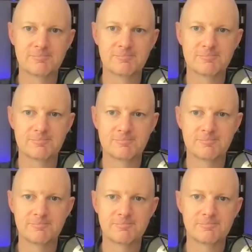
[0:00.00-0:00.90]

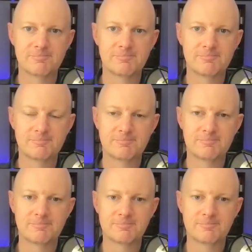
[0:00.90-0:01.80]

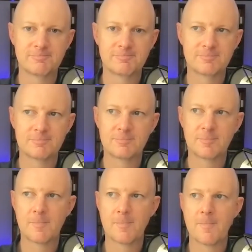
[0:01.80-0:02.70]

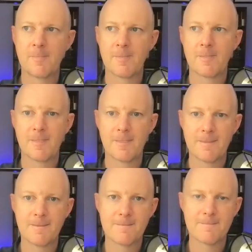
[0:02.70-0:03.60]

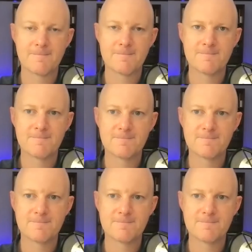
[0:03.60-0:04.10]
(silent)